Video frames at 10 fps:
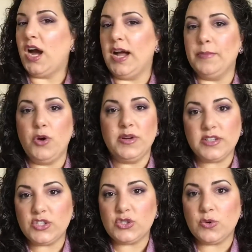I'm going
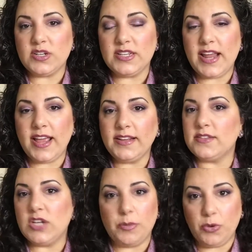to the store today,
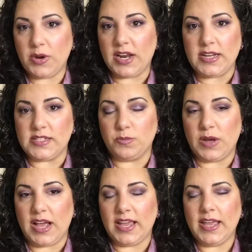tell me what I need to
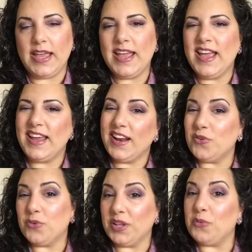buy. And I
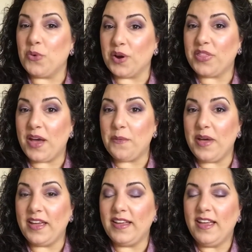don't really work that
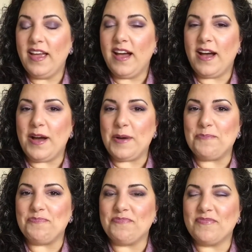way.
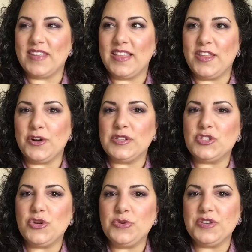There
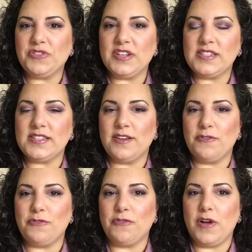is no difference
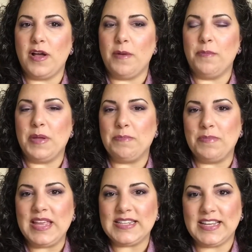from
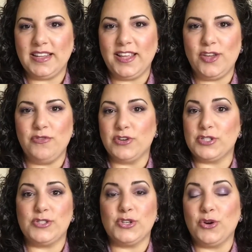me telling you
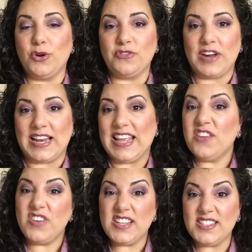versus a girlfriend
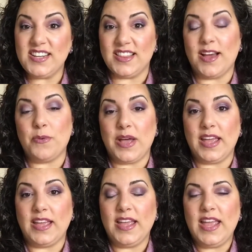if I did it that way.